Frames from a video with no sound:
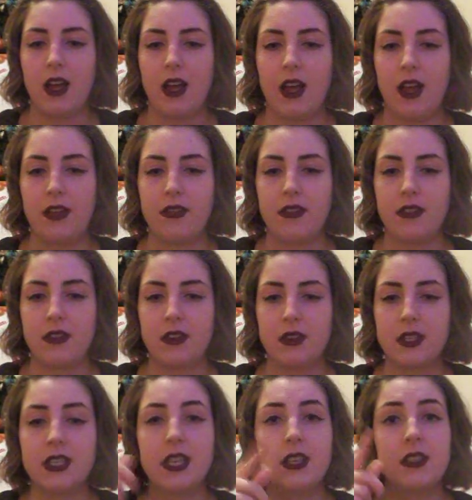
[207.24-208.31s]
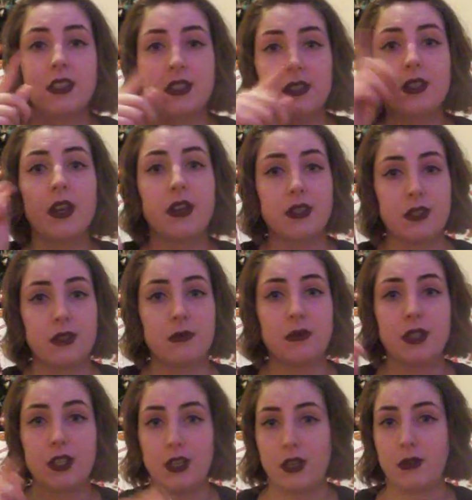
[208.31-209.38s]
And your tint is custom
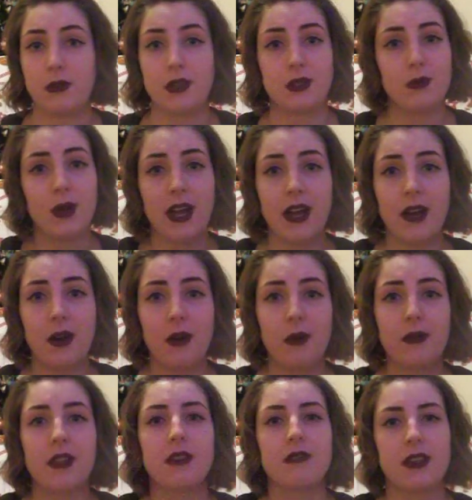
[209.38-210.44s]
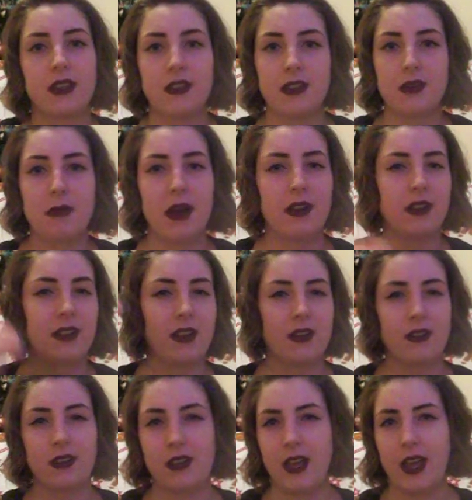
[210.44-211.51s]
to you as well. They really think about it. They
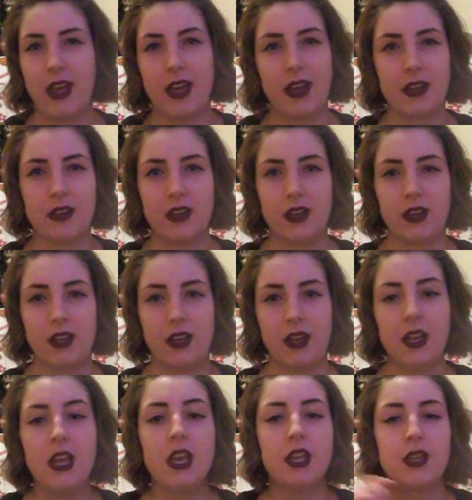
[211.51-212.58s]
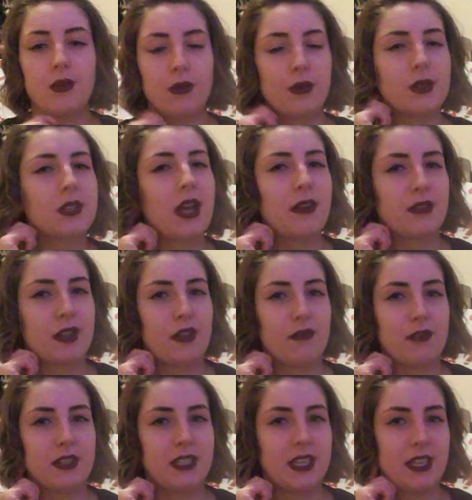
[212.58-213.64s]
look at your hair colour. You'll also have to go
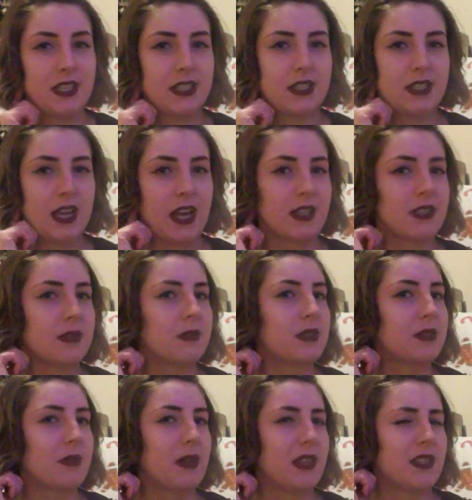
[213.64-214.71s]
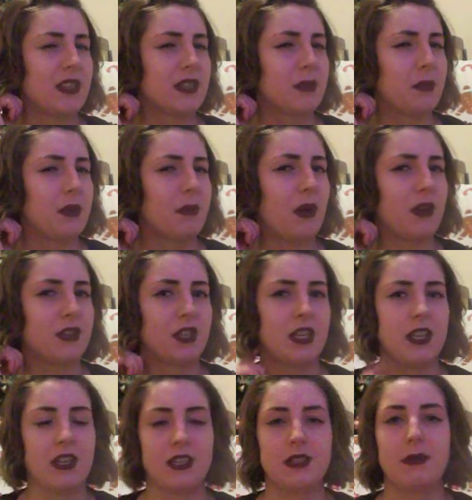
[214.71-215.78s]
for a tint test, which is where they tend to put it behind your
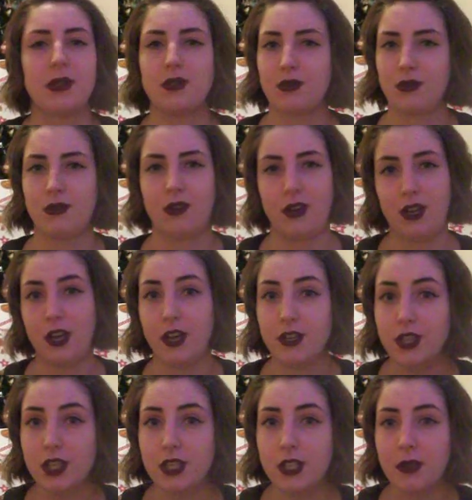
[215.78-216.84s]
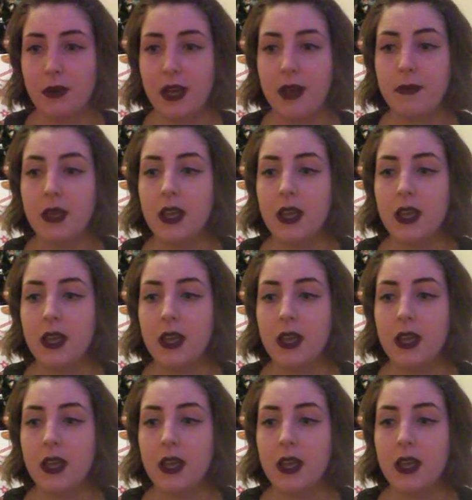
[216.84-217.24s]
ear to make sure you're not allergic to it.